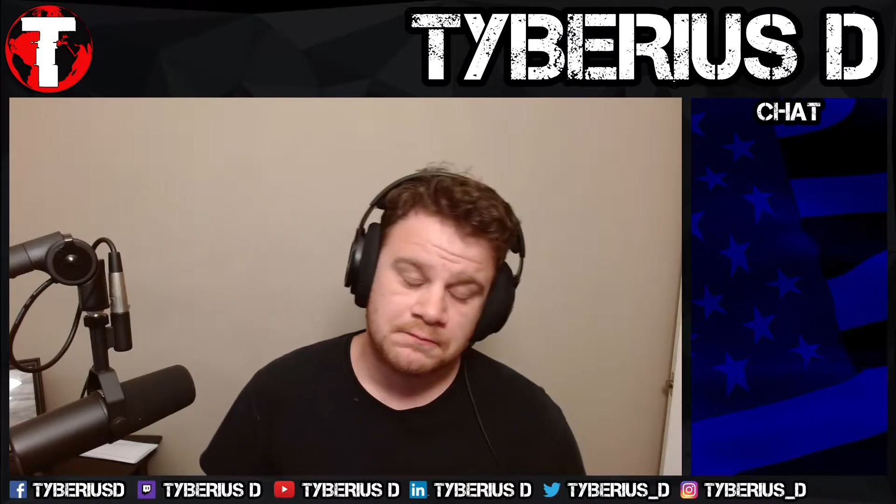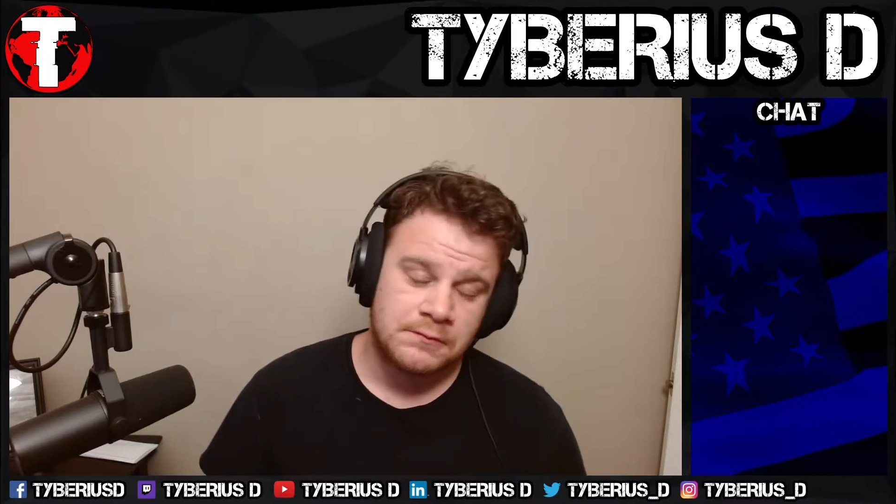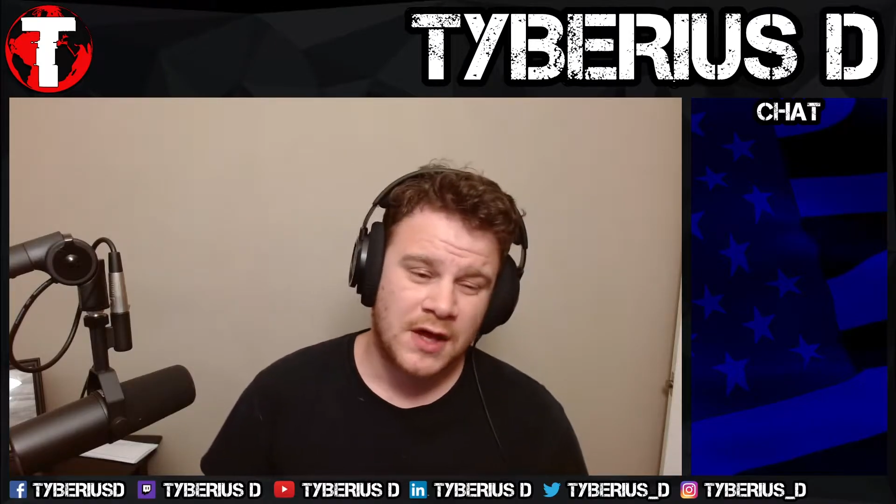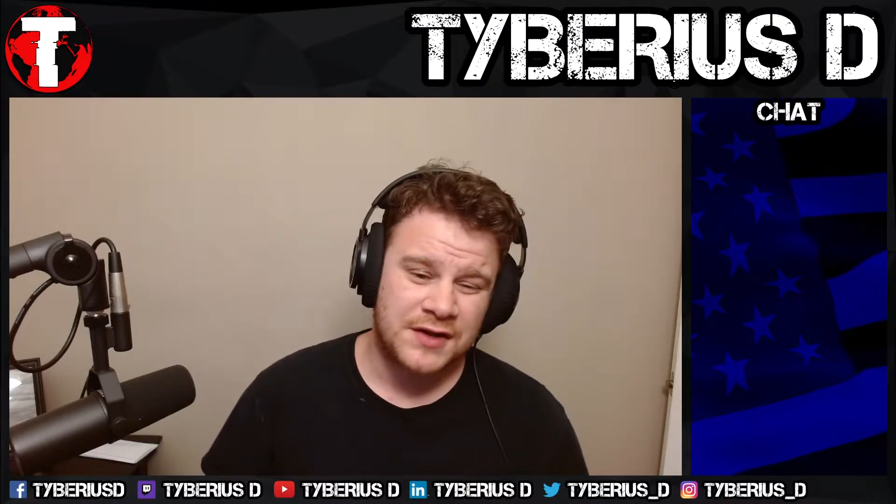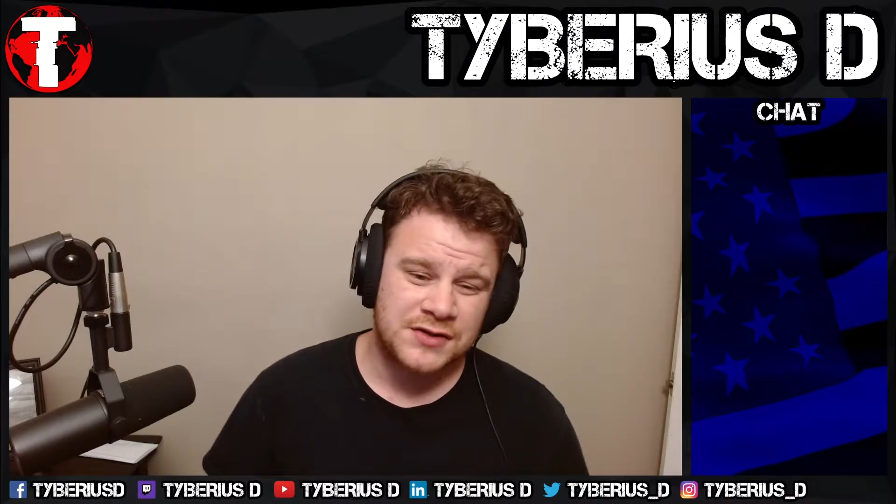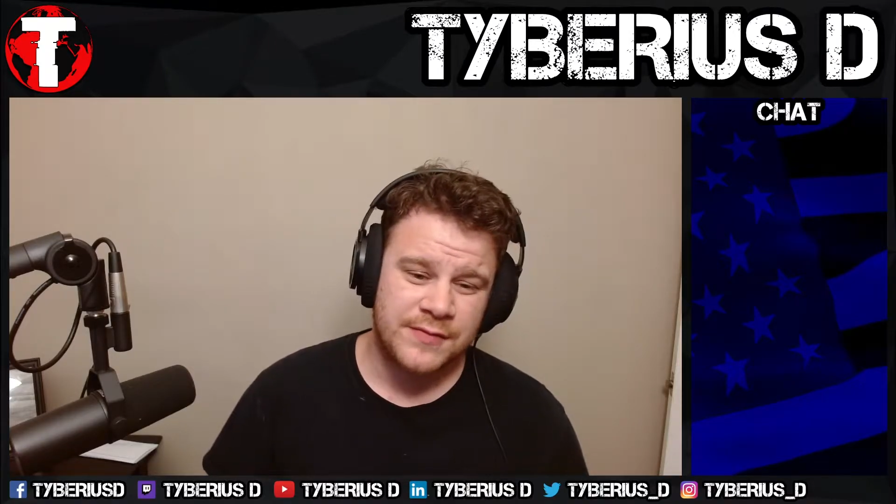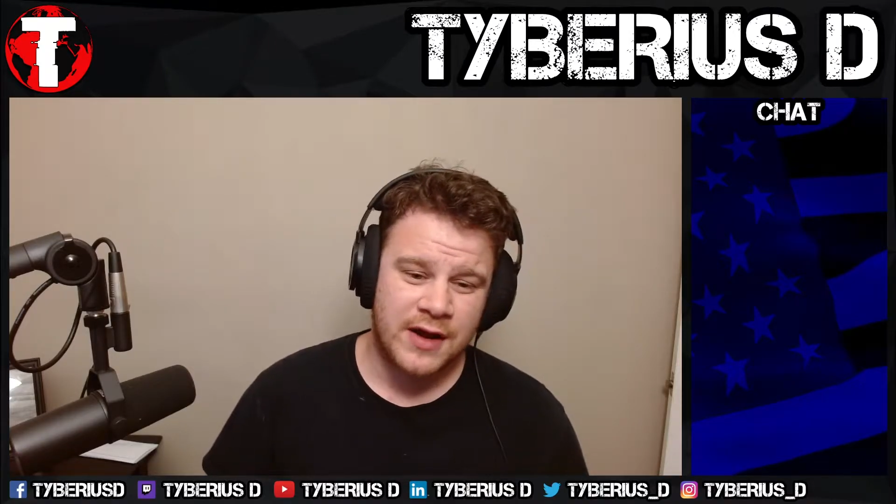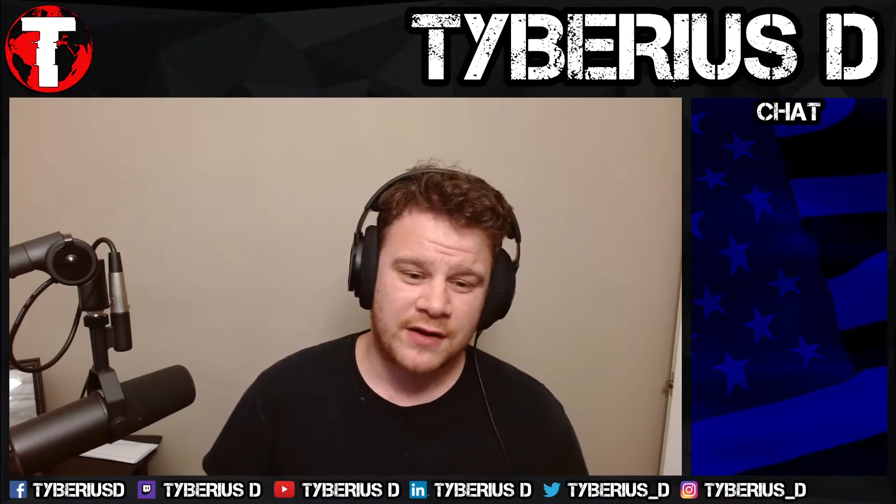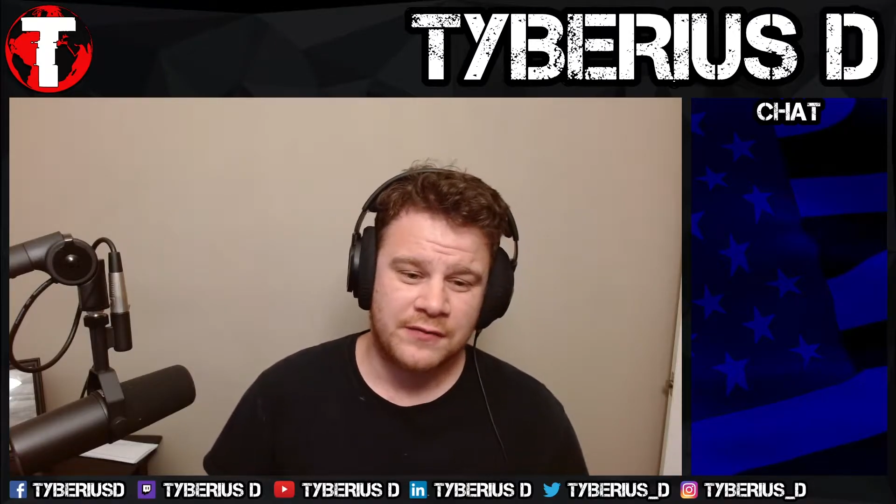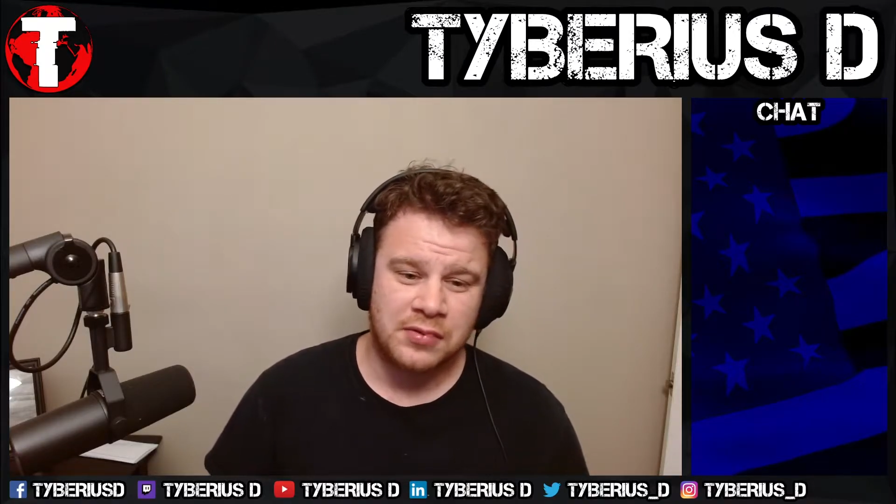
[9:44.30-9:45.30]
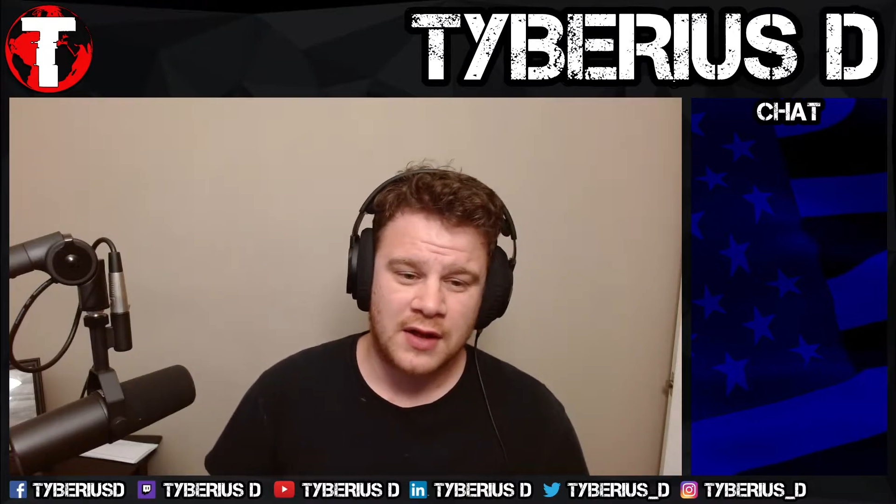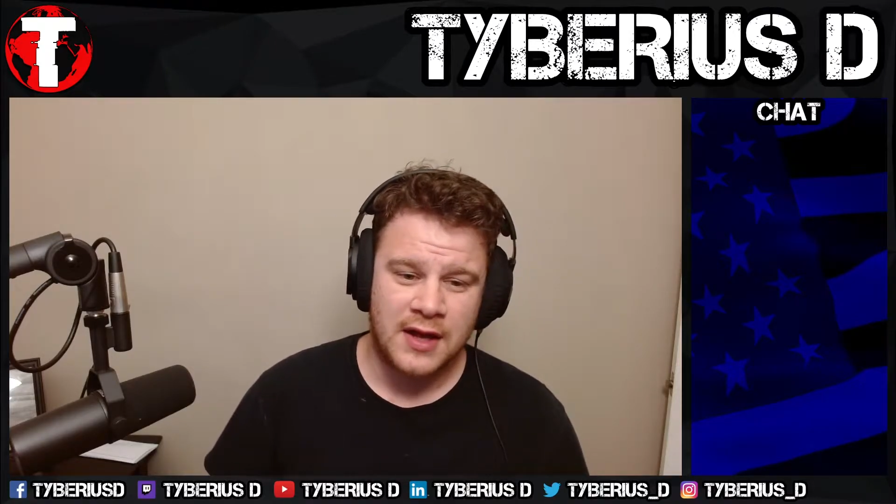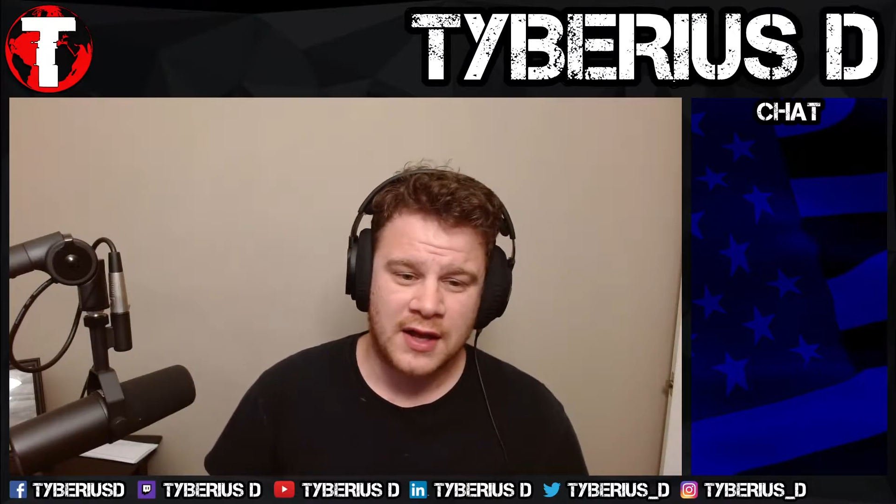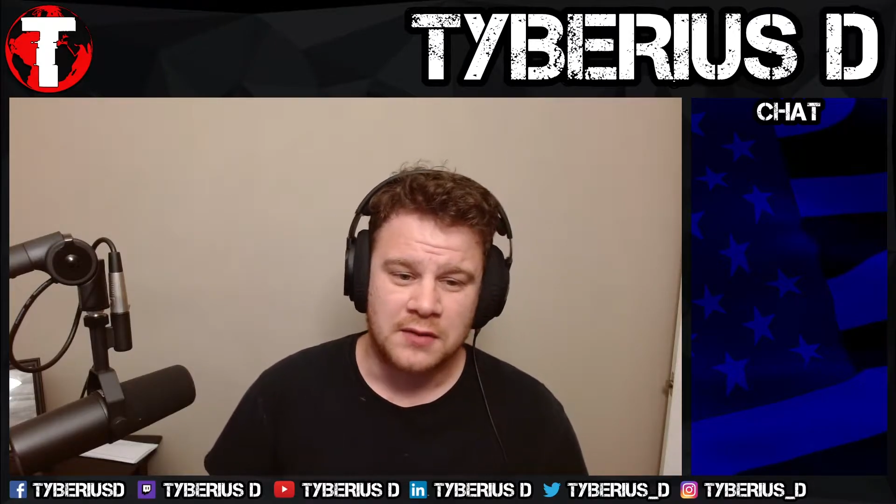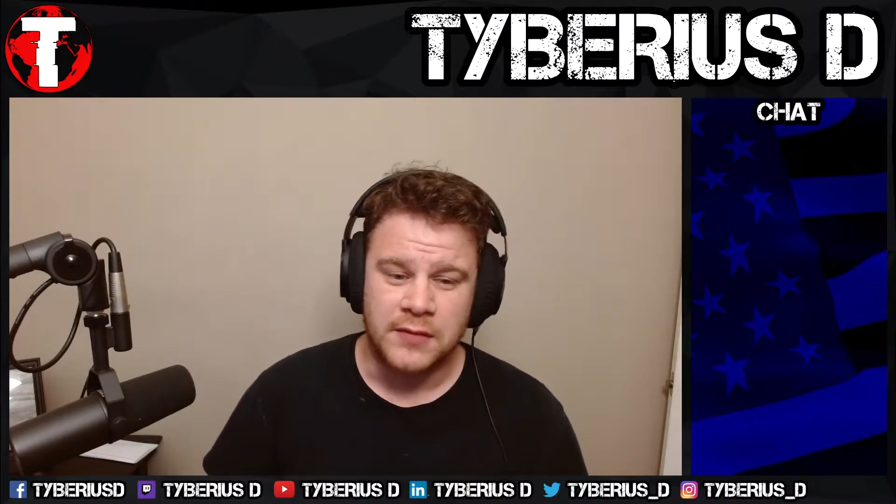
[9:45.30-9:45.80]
Not too bad of a plan,